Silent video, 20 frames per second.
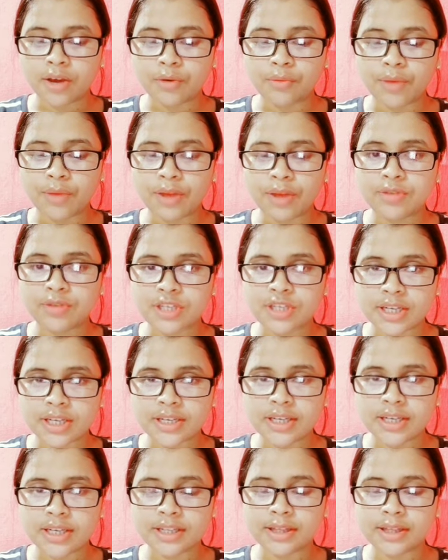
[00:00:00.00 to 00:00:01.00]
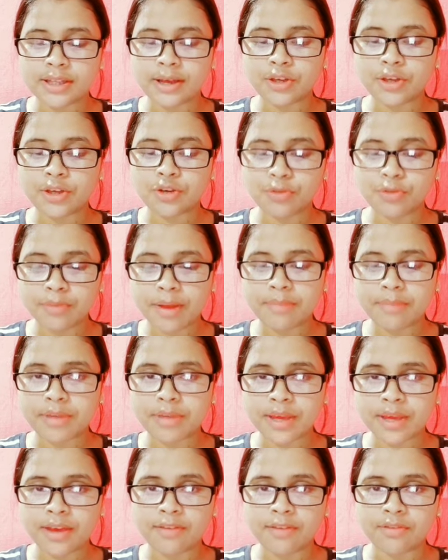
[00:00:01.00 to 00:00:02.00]
when we study the human
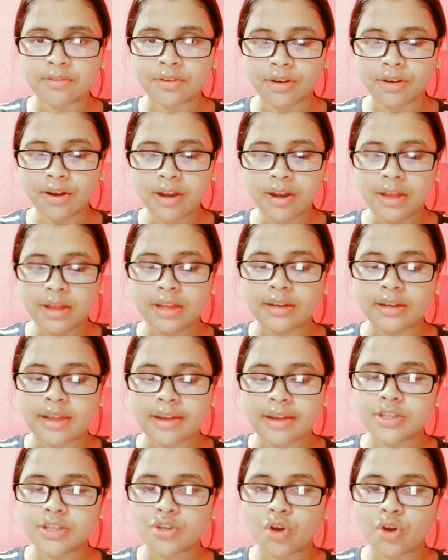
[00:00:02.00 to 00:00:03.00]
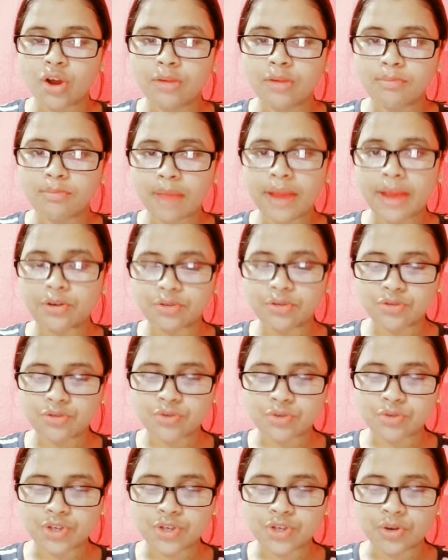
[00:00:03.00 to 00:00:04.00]
behavior, that is called
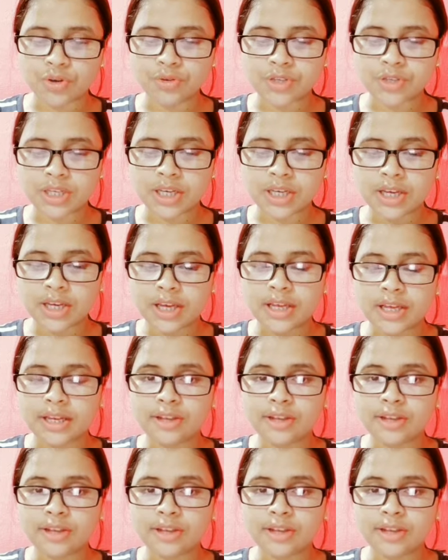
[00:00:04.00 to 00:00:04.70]
microsociology.